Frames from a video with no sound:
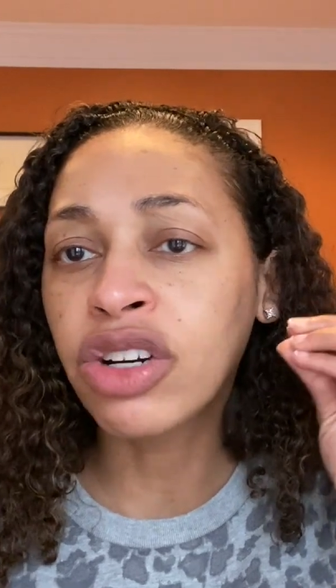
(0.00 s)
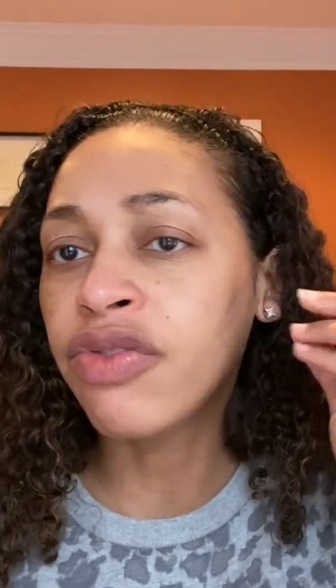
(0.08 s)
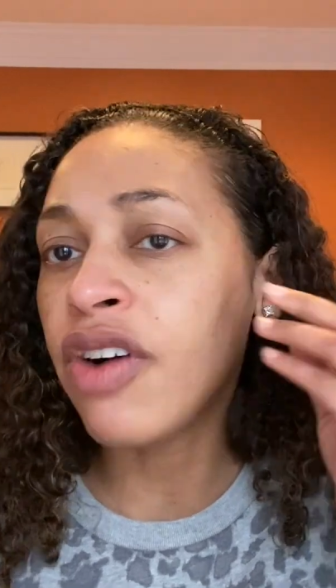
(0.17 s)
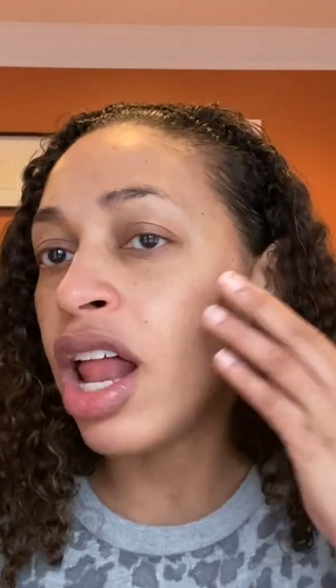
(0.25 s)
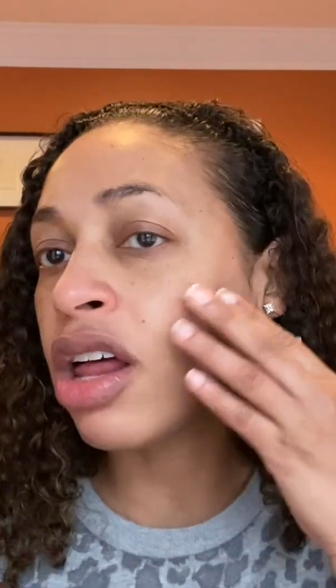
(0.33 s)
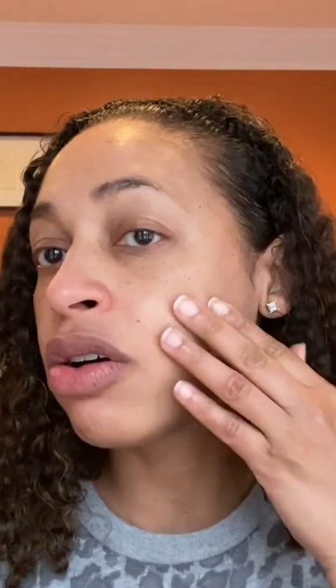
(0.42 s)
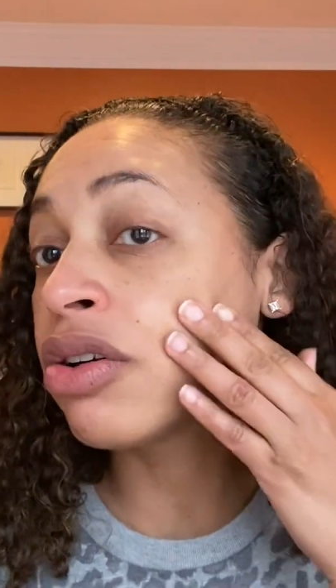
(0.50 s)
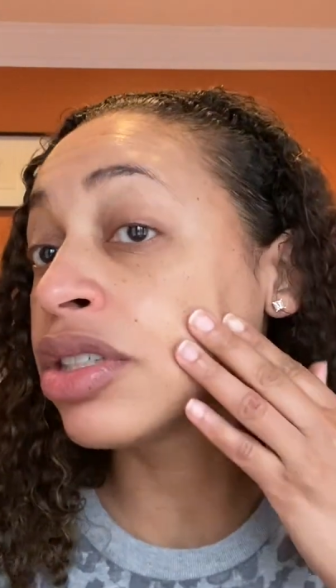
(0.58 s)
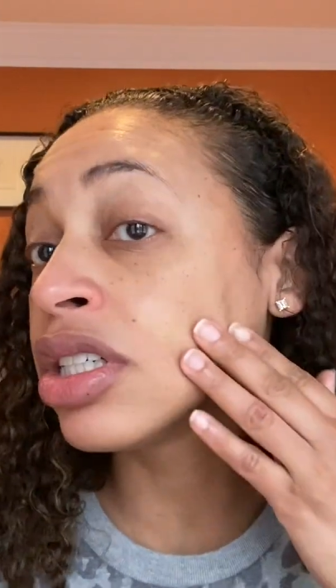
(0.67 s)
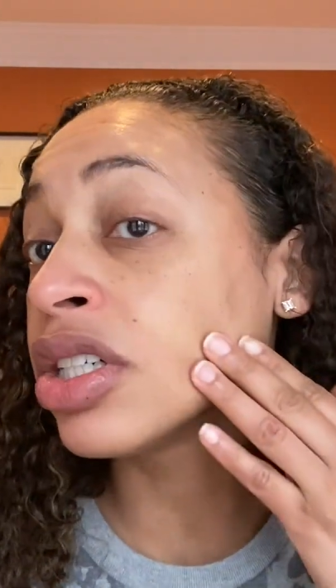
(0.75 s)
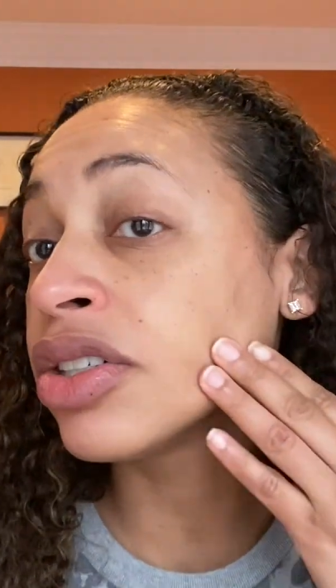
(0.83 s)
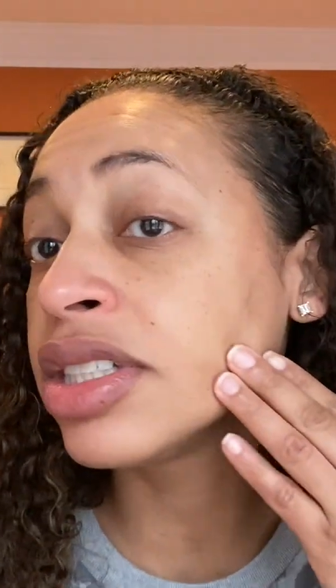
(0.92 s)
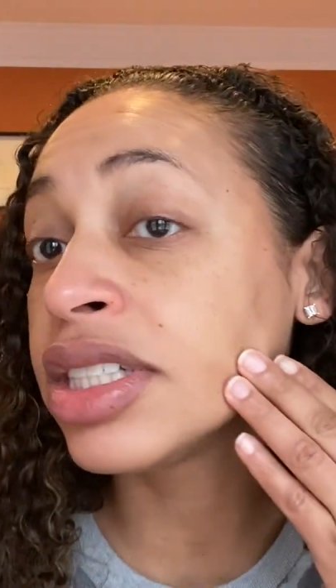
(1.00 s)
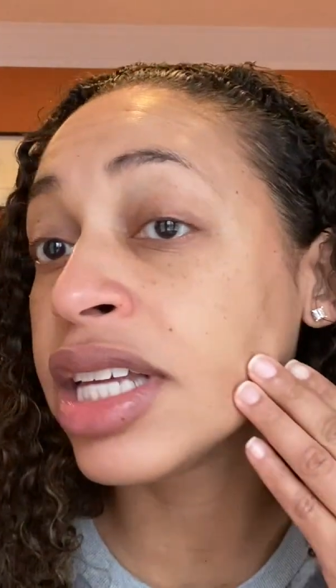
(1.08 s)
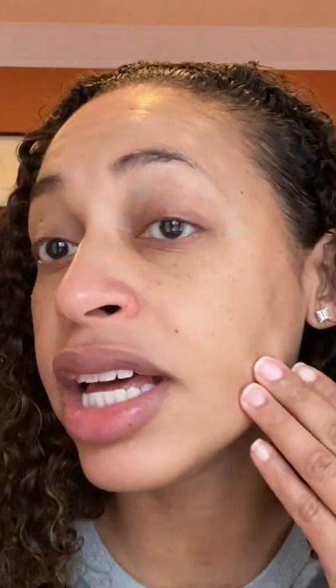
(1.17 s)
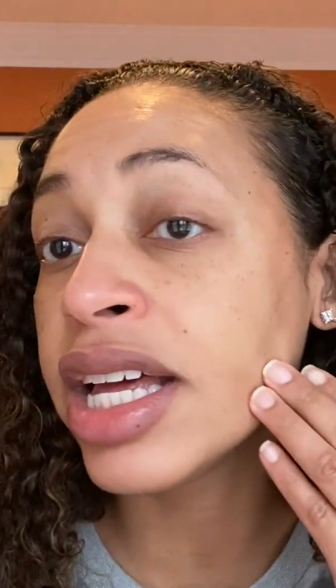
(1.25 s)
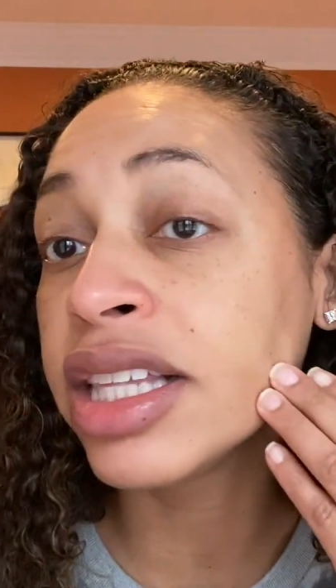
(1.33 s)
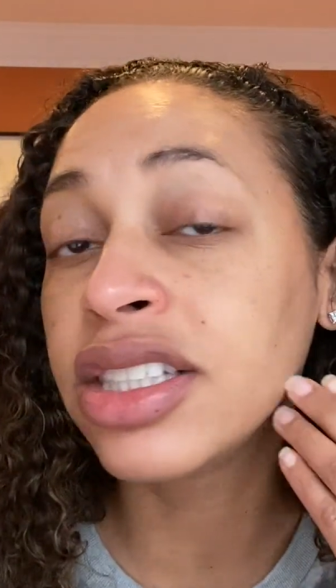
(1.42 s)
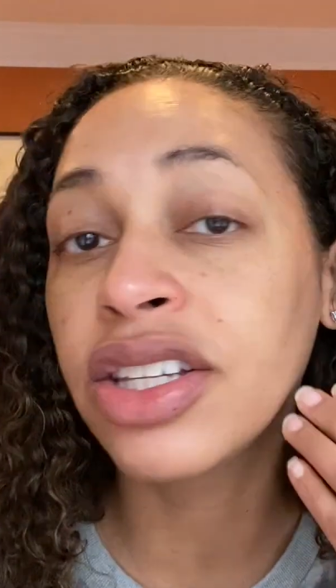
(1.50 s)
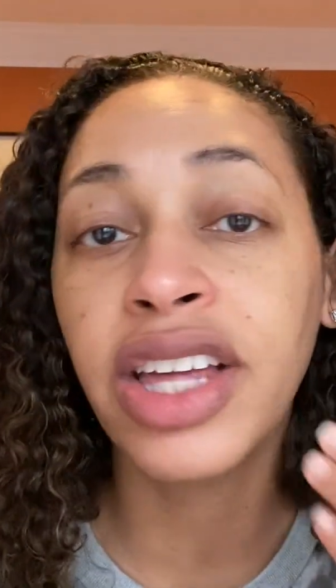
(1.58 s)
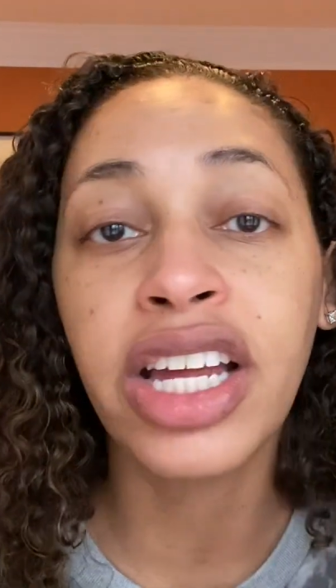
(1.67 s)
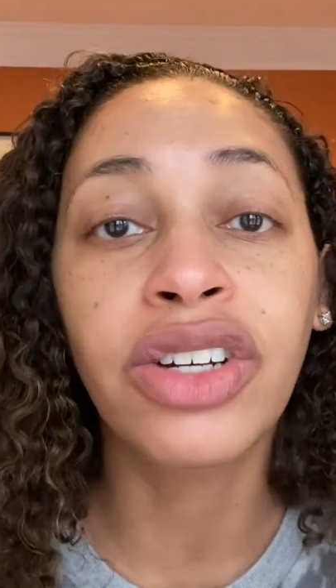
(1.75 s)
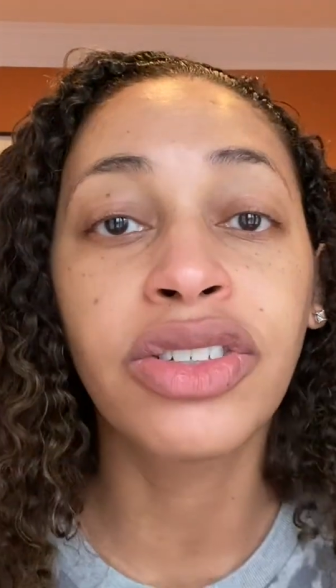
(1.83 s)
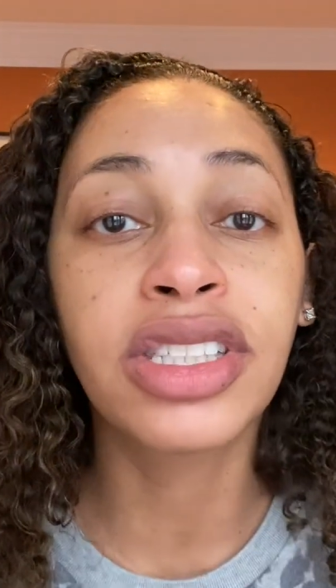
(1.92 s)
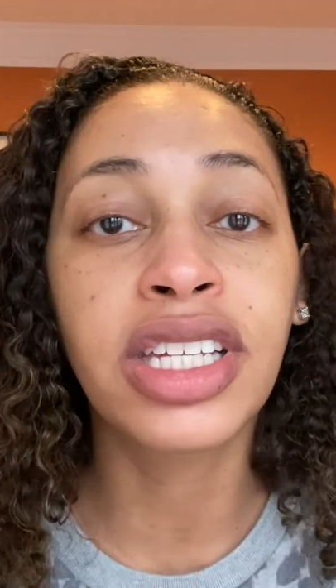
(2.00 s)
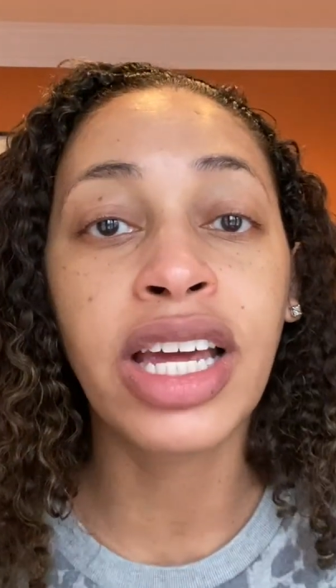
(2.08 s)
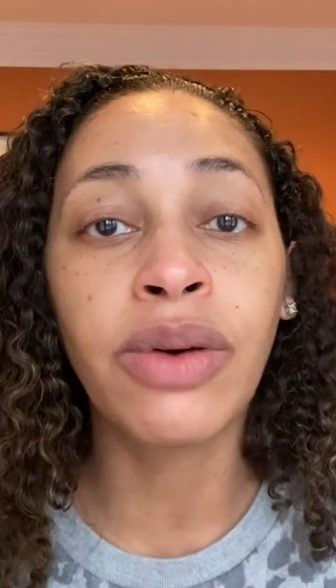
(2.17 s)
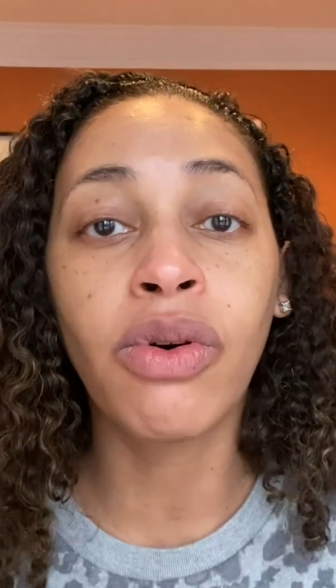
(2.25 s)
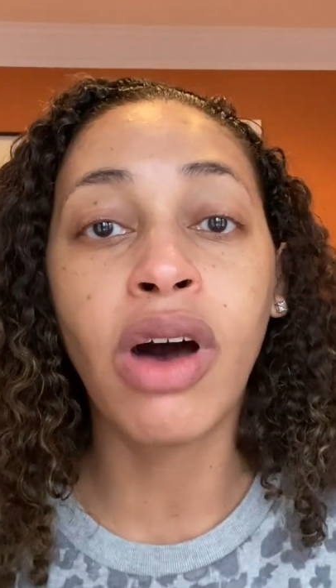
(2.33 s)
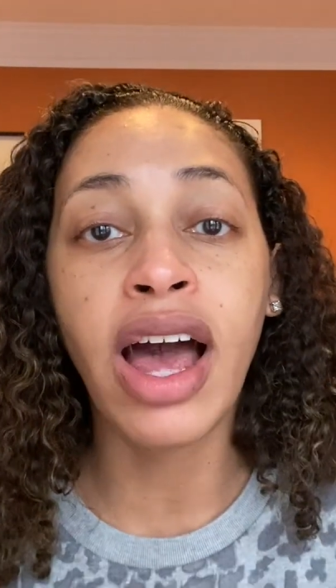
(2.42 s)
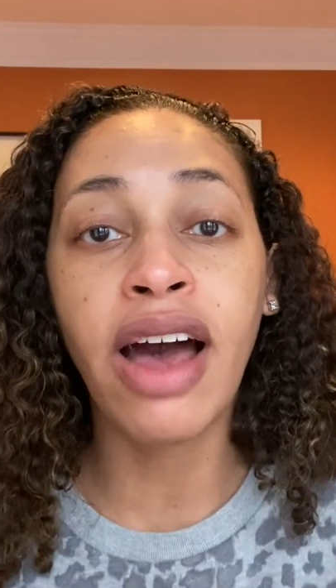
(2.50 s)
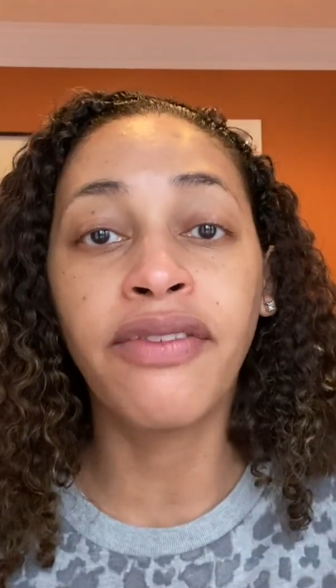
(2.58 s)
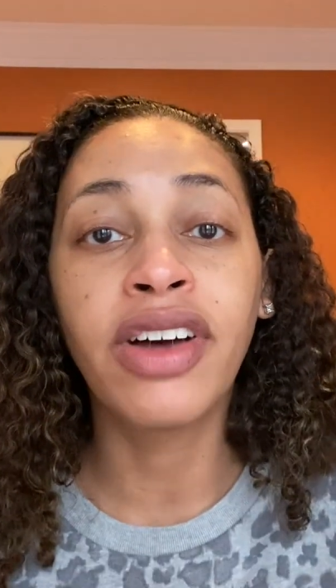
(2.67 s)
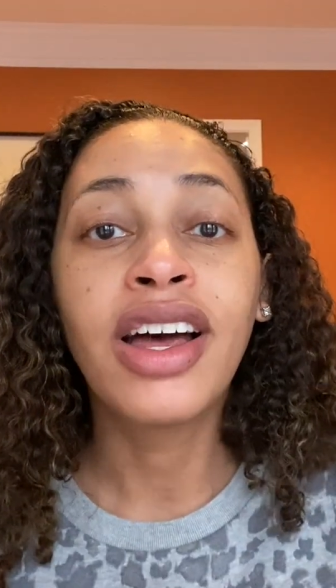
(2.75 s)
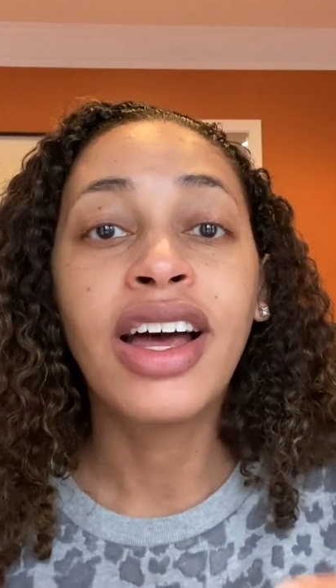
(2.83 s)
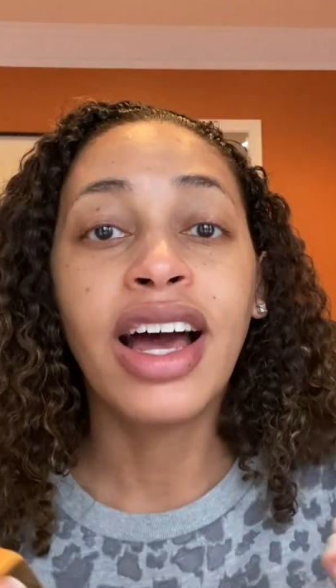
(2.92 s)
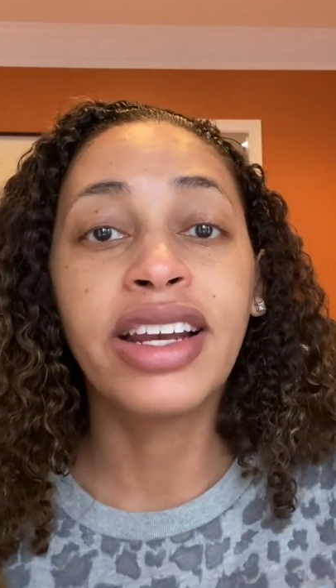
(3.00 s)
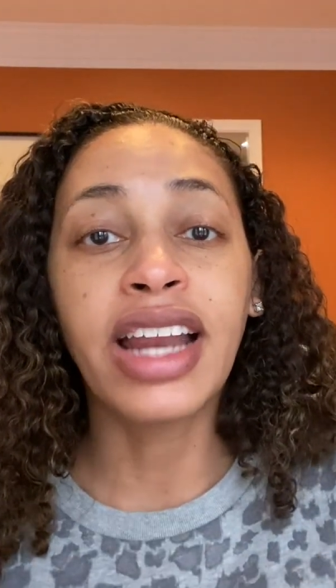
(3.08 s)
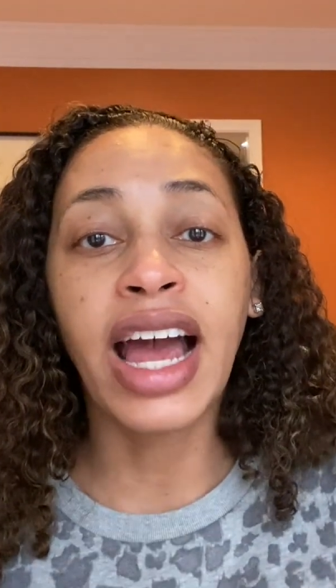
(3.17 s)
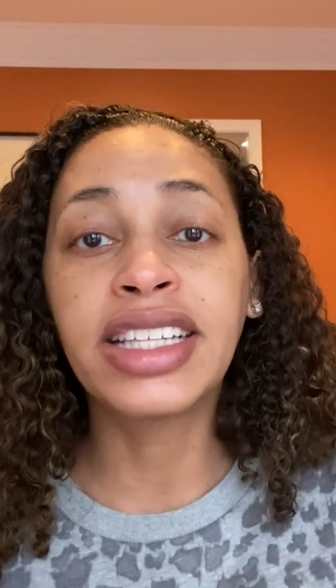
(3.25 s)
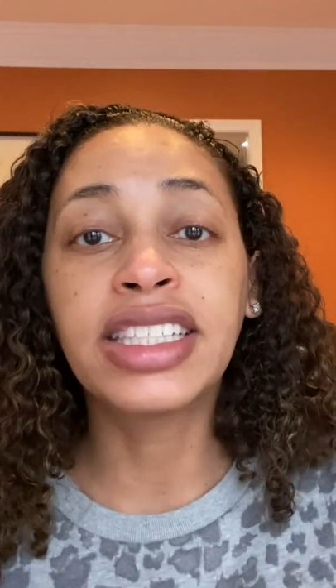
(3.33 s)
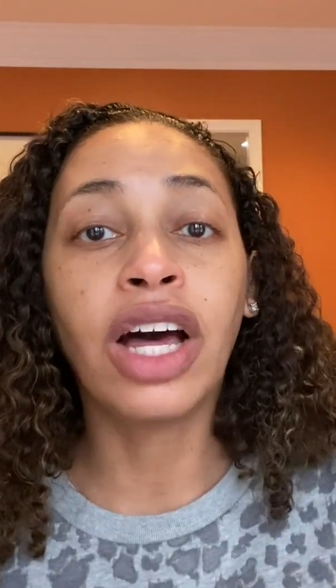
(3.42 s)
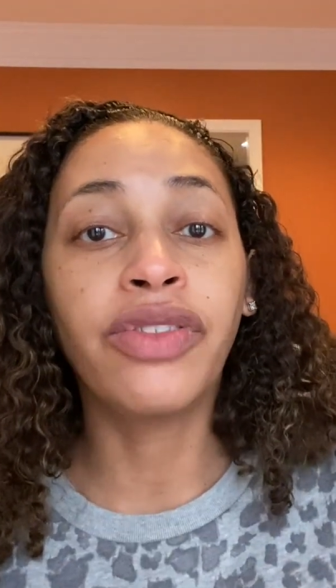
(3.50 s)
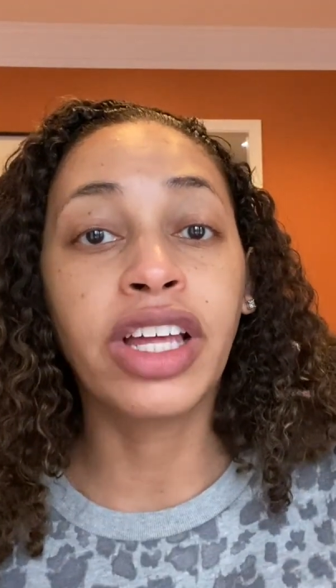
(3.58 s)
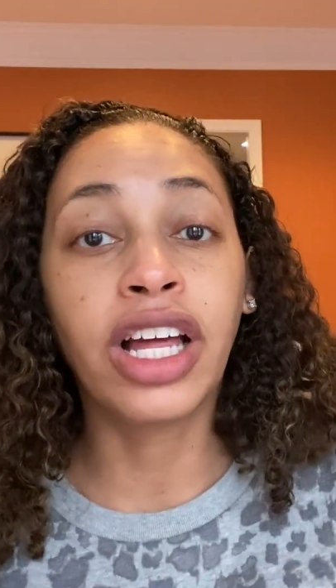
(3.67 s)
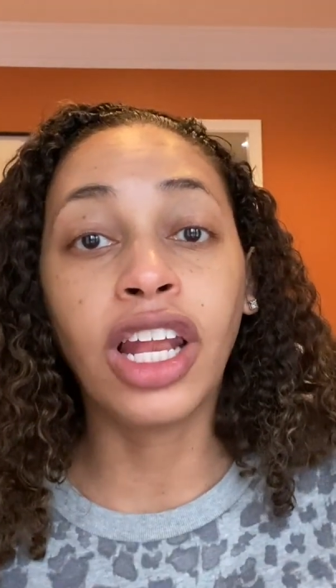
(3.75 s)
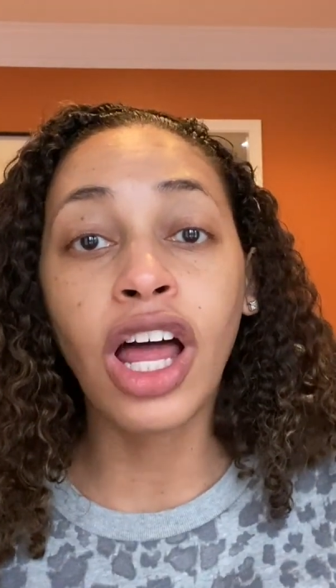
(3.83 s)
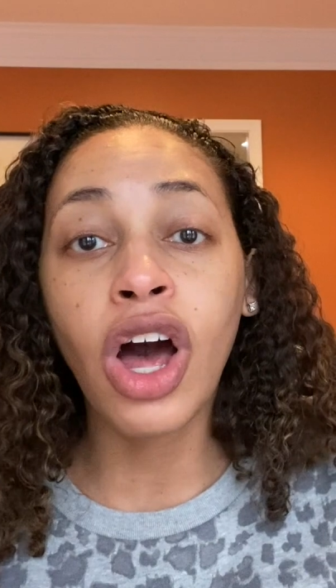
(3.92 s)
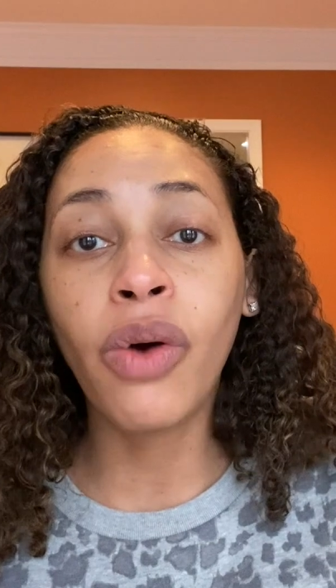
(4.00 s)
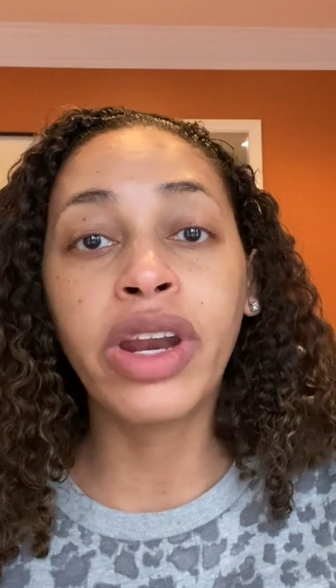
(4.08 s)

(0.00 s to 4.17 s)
follicles and your skin so that your skin will have a nice healthy glow.